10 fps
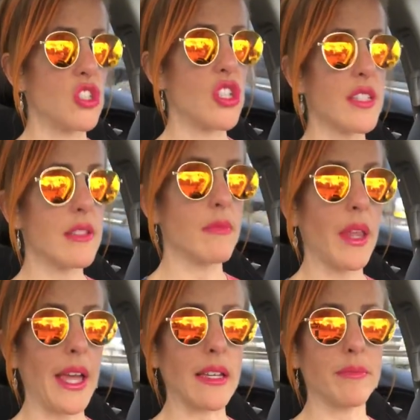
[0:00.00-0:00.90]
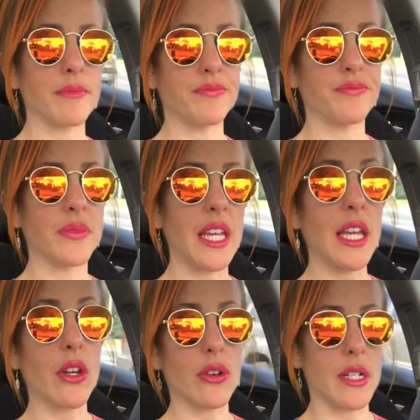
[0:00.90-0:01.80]
Just like
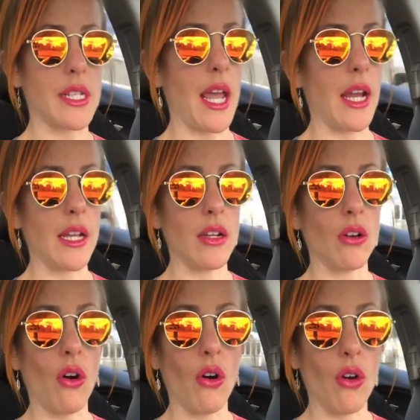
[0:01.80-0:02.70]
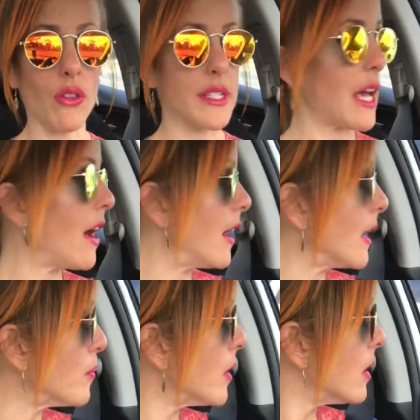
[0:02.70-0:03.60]
irritated all the
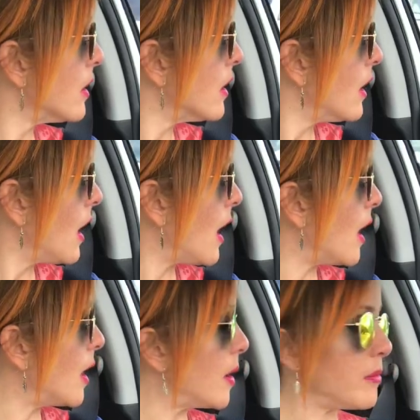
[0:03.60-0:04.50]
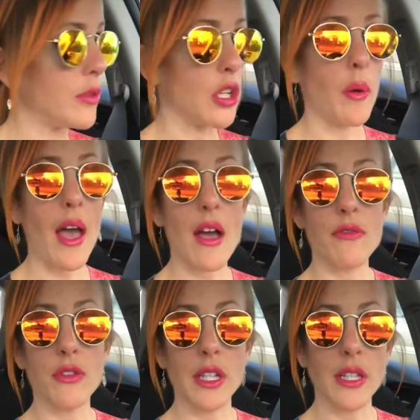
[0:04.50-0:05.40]
time.
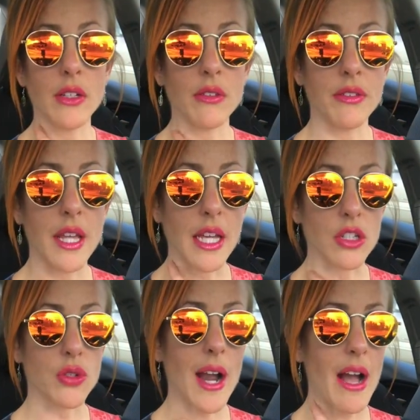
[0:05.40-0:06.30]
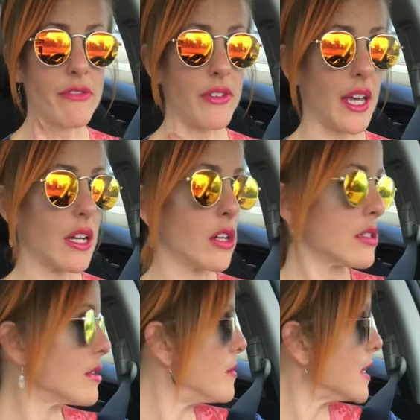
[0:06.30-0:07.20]
Every little thing, traffic,
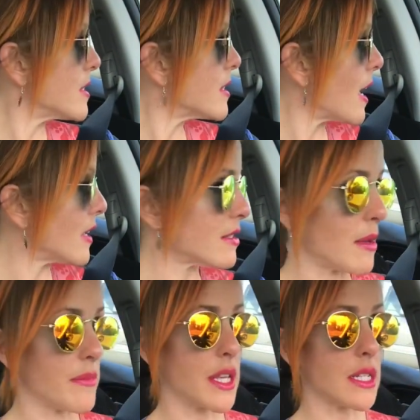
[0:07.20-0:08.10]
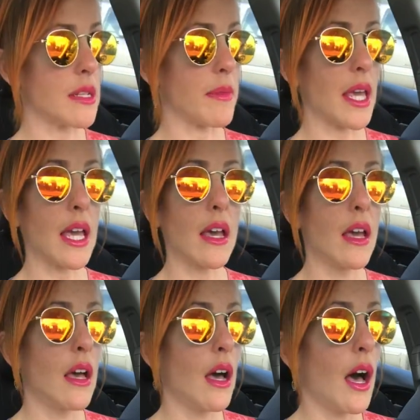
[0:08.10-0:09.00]
somebody saying something to me.
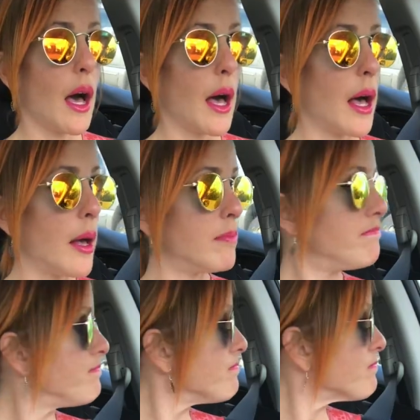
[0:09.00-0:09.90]
I